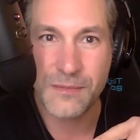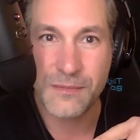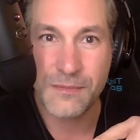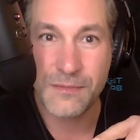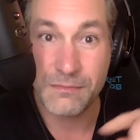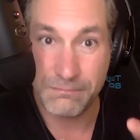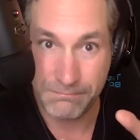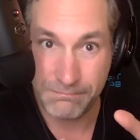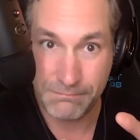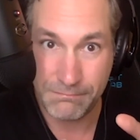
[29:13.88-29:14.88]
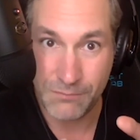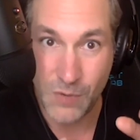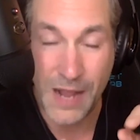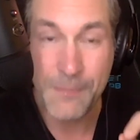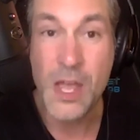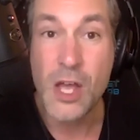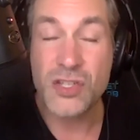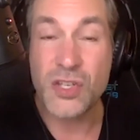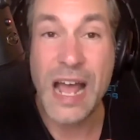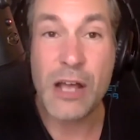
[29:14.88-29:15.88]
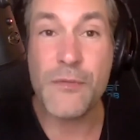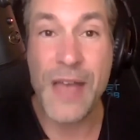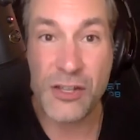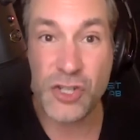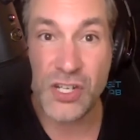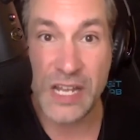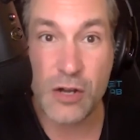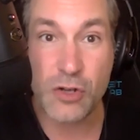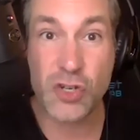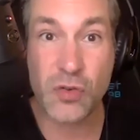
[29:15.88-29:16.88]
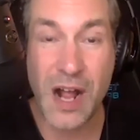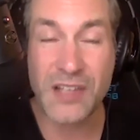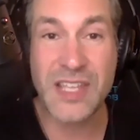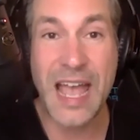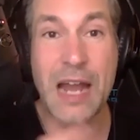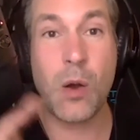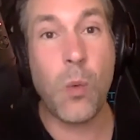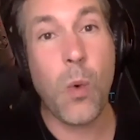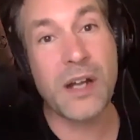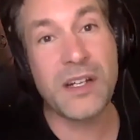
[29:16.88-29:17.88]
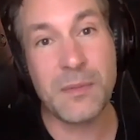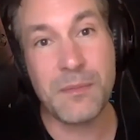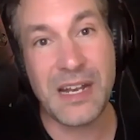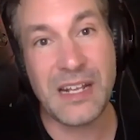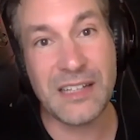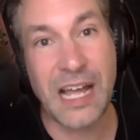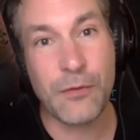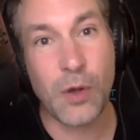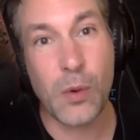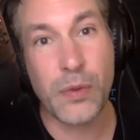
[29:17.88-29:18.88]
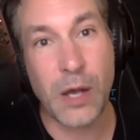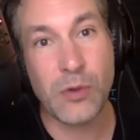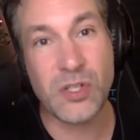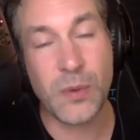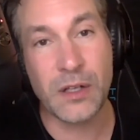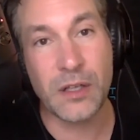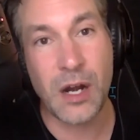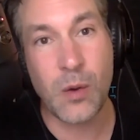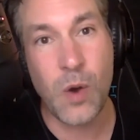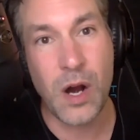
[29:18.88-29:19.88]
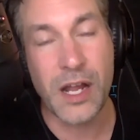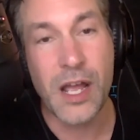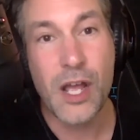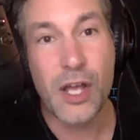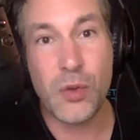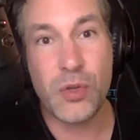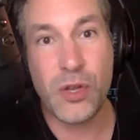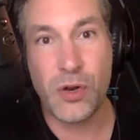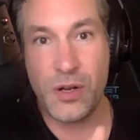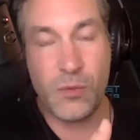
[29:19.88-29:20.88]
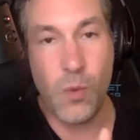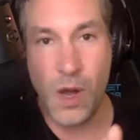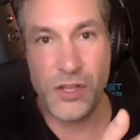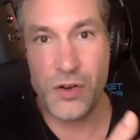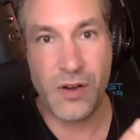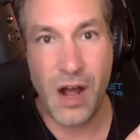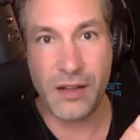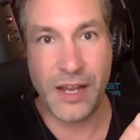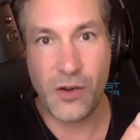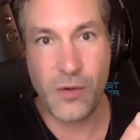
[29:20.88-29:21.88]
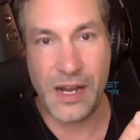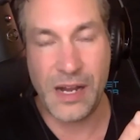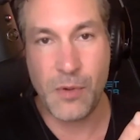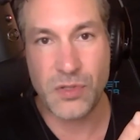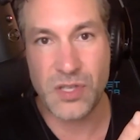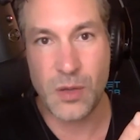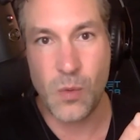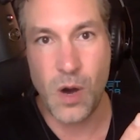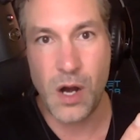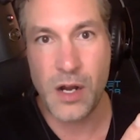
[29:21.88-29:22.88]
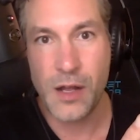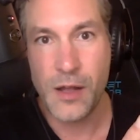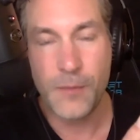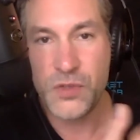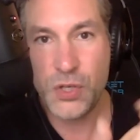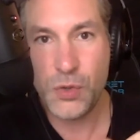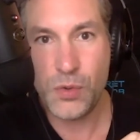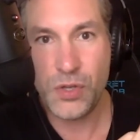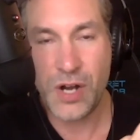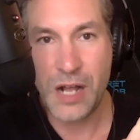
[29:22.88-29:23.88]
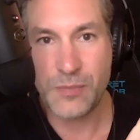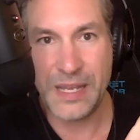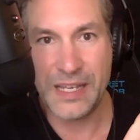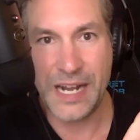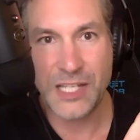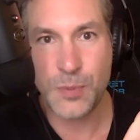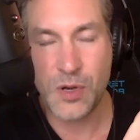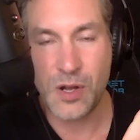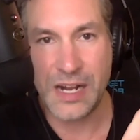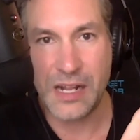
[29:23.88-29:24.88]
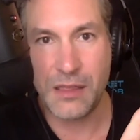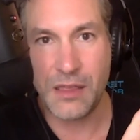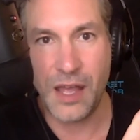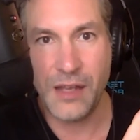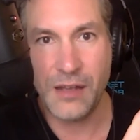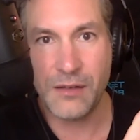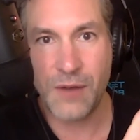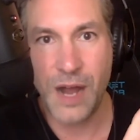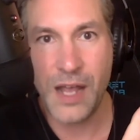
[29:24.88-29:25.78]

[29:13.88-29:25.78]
Yeah. Right? So now you've engineered trust at a one-to-many level without doing a lot of work. You're not like creating most of the work. 2, you're not being an expert on anything, right?